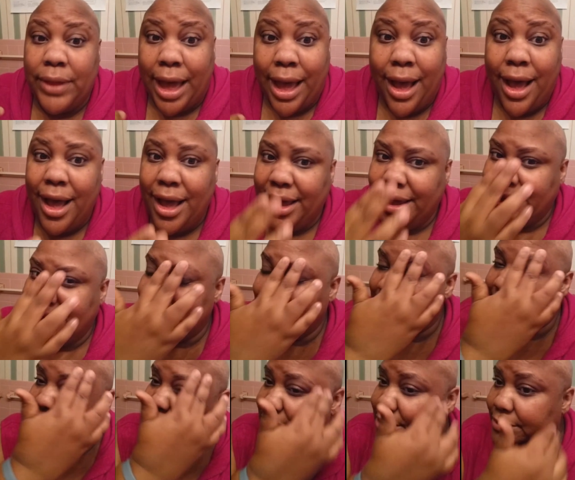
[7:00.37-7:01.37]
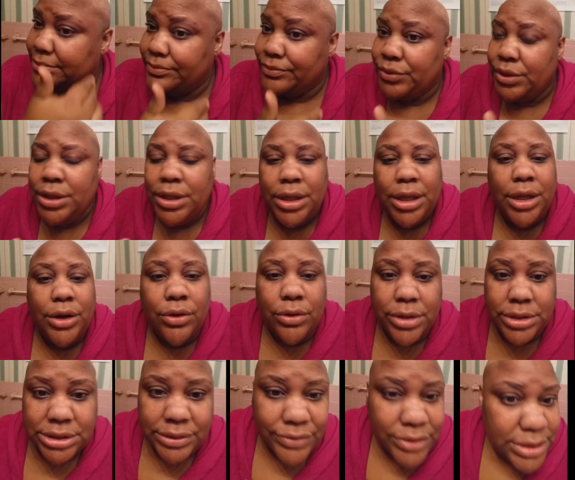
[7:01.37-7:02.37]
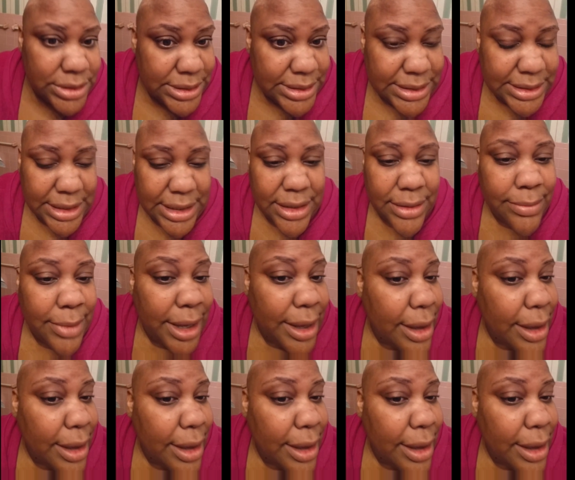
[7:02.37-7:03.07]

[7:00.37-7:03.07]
The eyes. And also you can see